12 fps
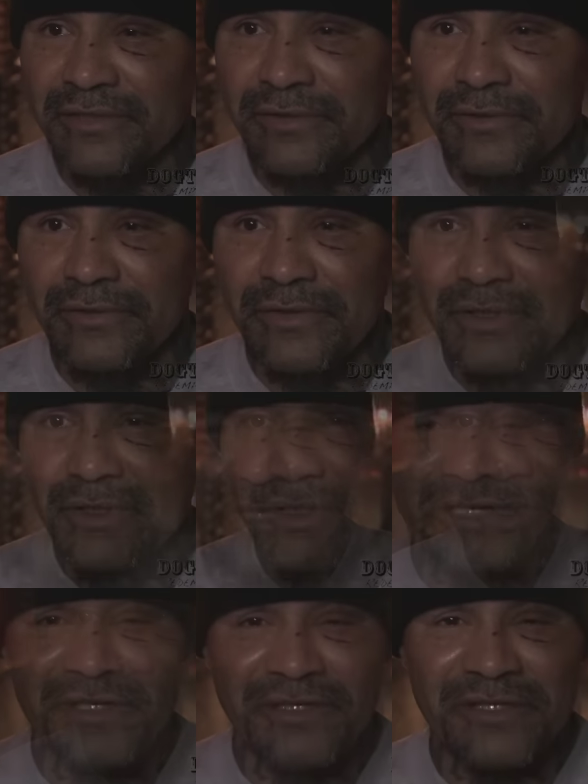so.
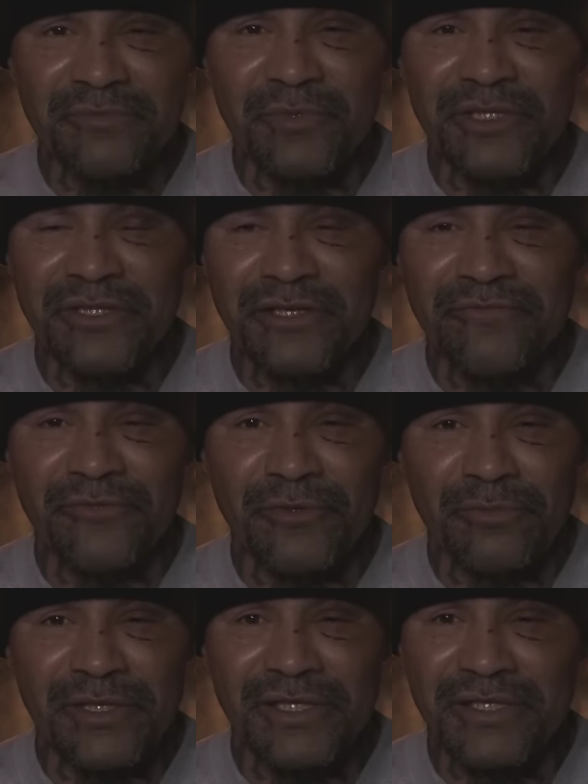And he's been there
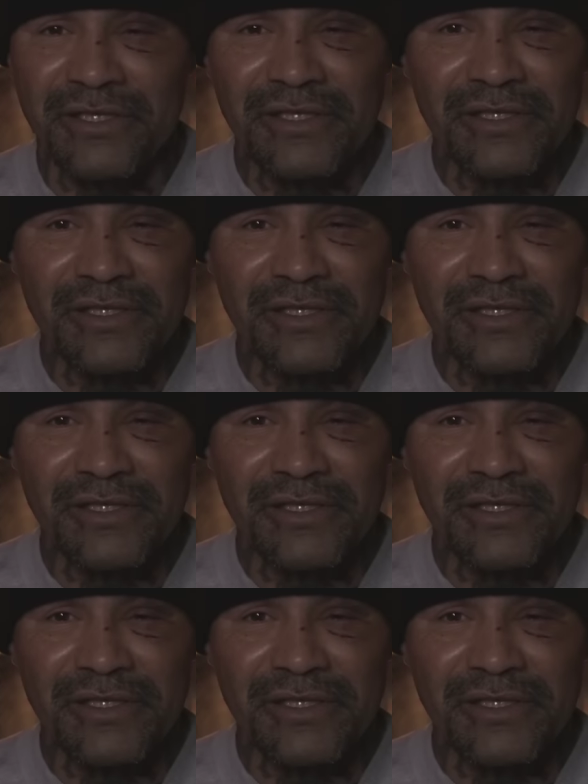for me,